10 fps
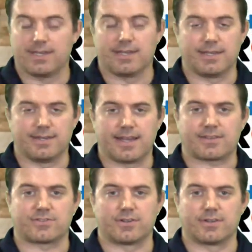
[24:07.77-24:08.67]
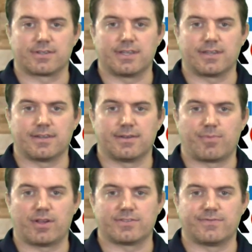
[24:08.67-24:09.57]
And Dexter getting an
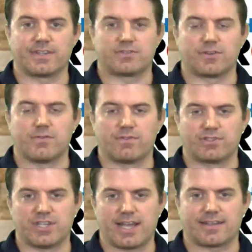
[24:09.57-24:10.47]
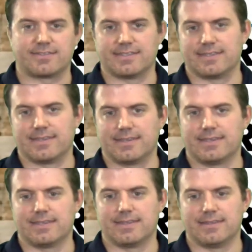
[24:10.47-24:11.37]
impressive victory over Jackson
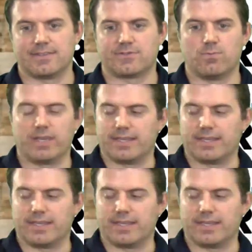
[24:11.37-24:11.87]
this week.